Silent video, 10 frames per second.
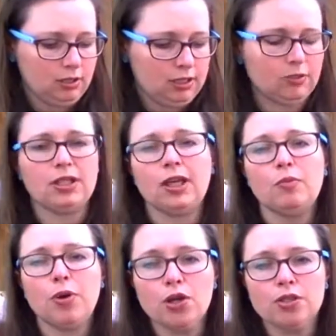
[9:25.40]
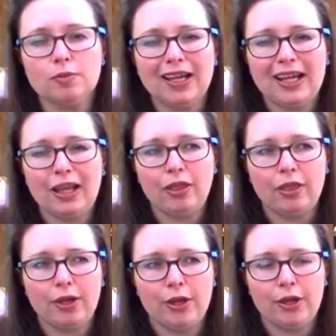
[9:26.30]
I was thinking possibly
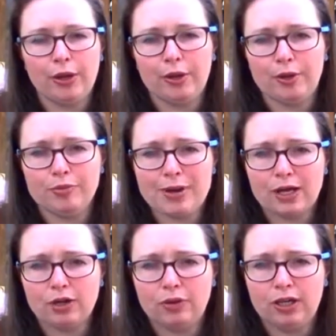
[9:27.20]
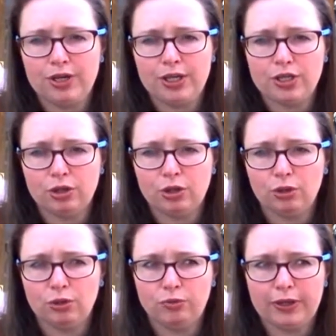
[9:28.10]
the Makariri
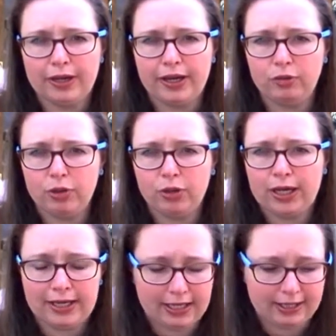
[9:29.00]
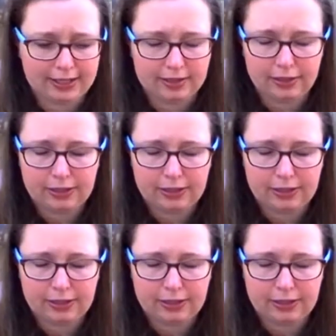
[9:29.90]
shawl by Aroha Knits.